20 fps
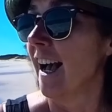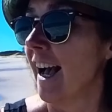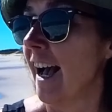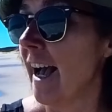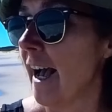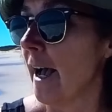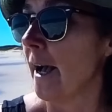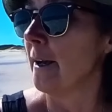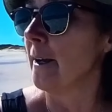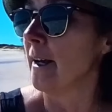
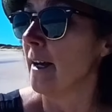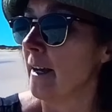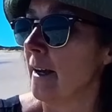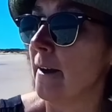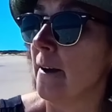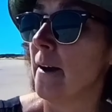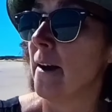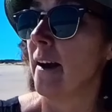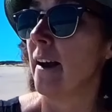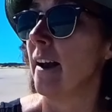
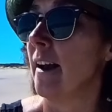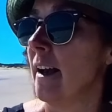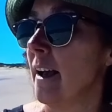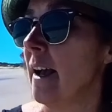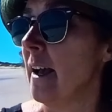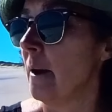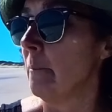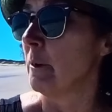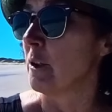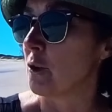
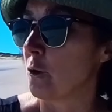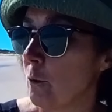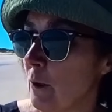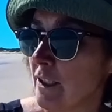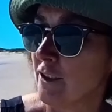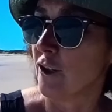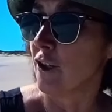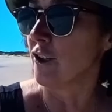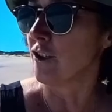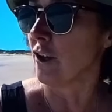but
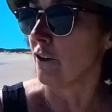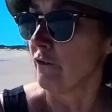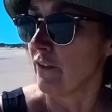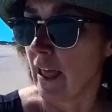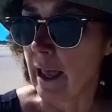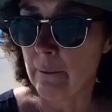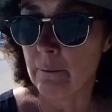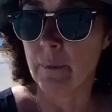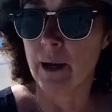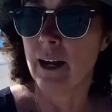quite a lot
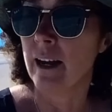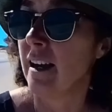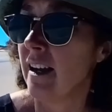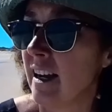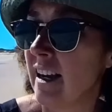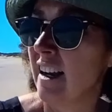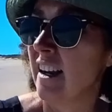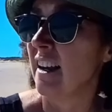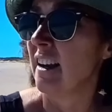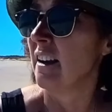of them
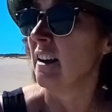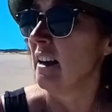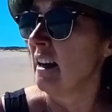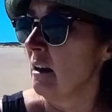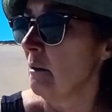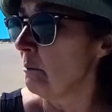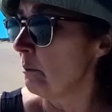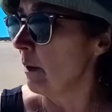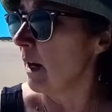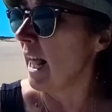
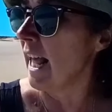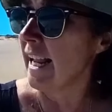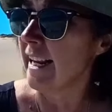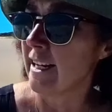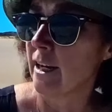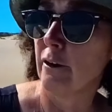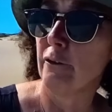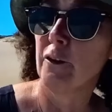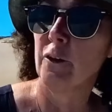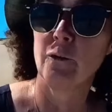
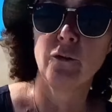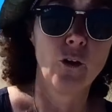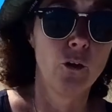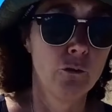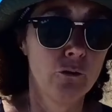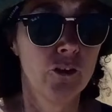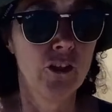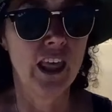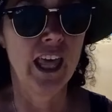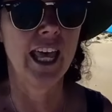playing
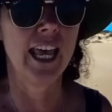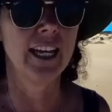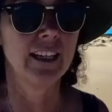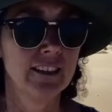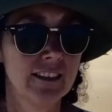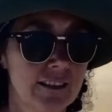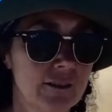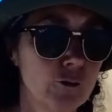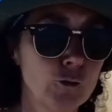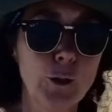over
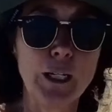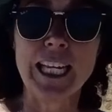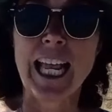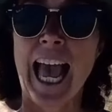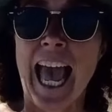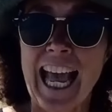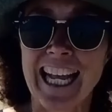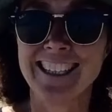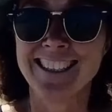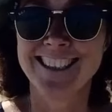there,
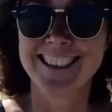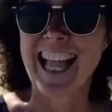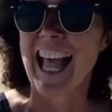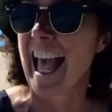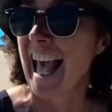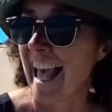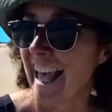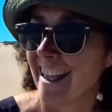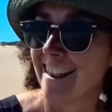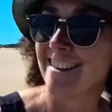doing
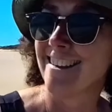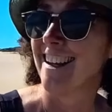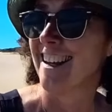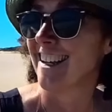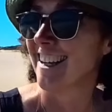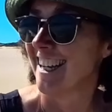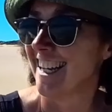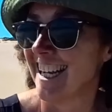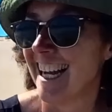handstand.